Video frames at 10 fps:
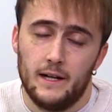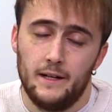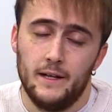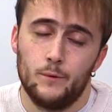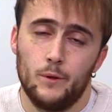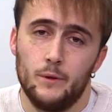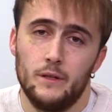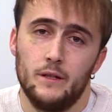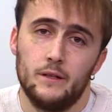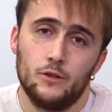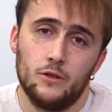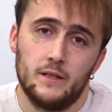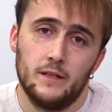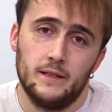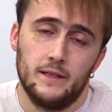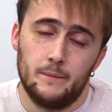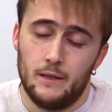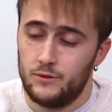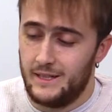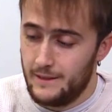Here we will talk
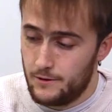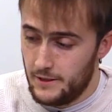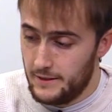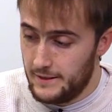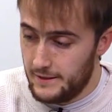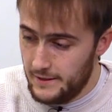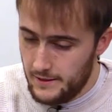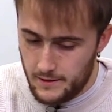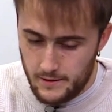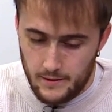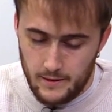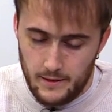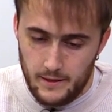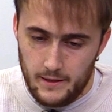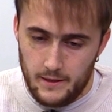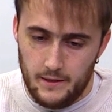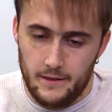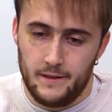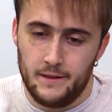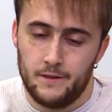about anchoring techniques.
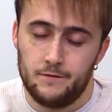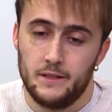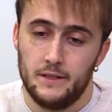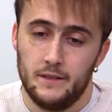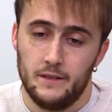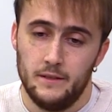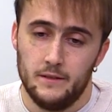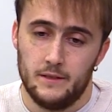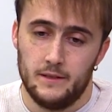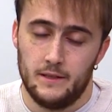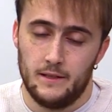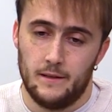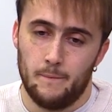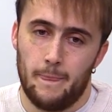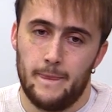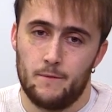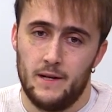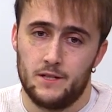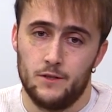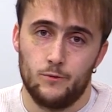Here in Nefertiti, the
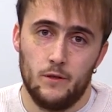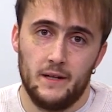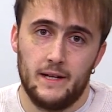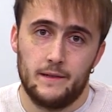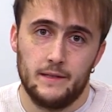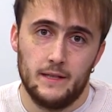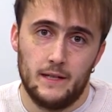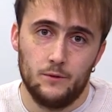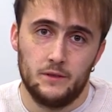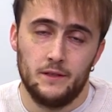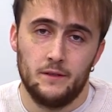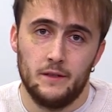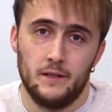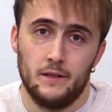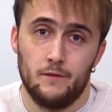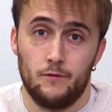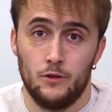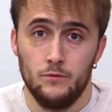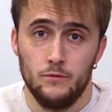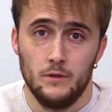reactions will be carried out in
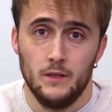flow